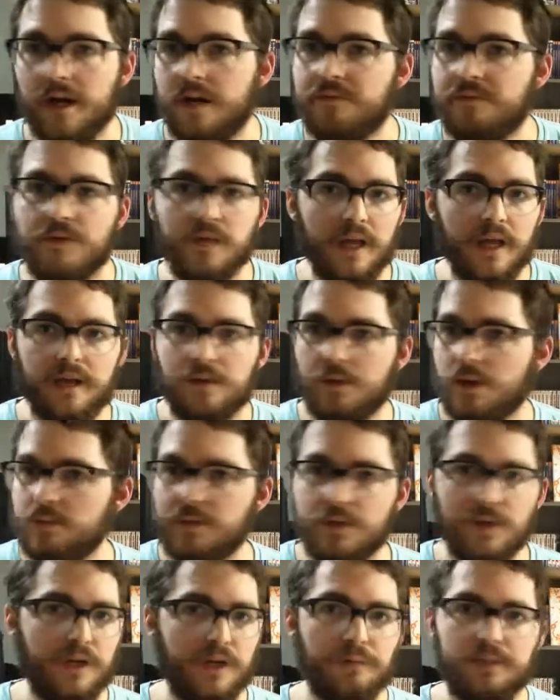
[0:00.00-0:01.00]
if you like what I'm
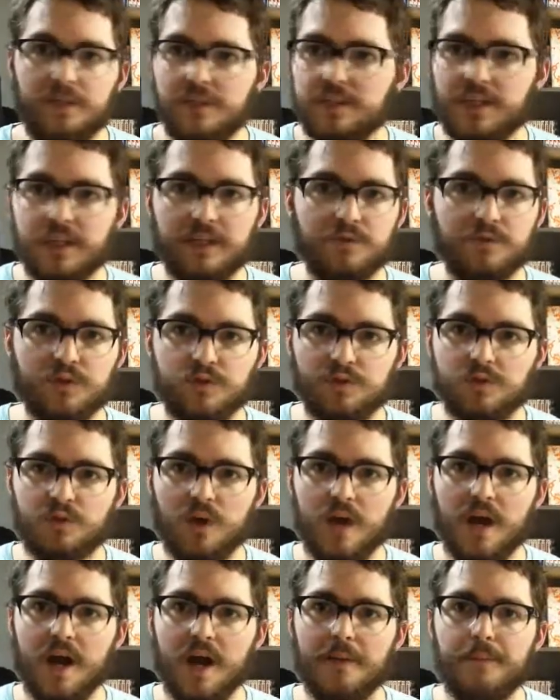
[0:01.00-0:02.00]
doing here, please like and
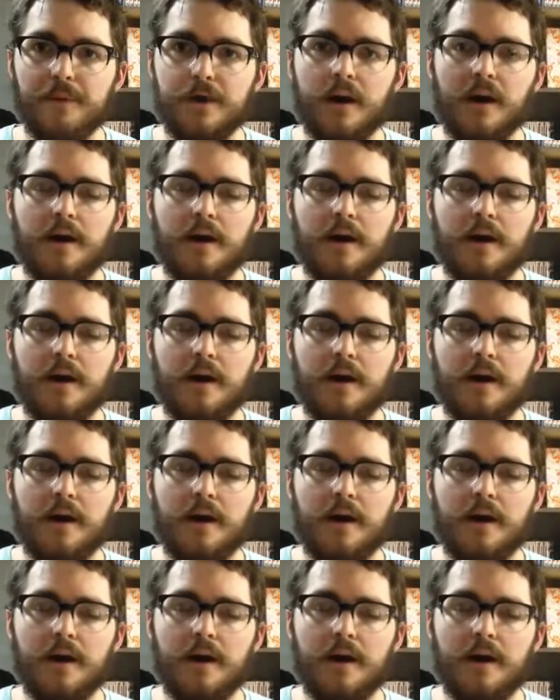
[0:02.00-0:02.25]
subscribe.